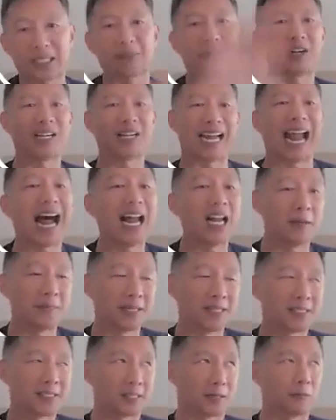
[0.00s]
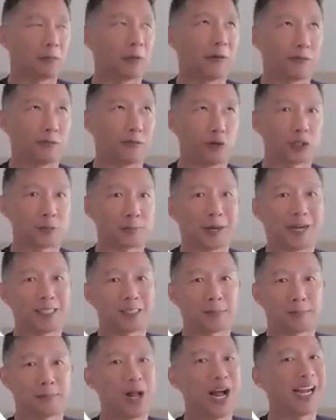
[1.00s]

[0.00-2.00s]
the different elements of where fluorspar is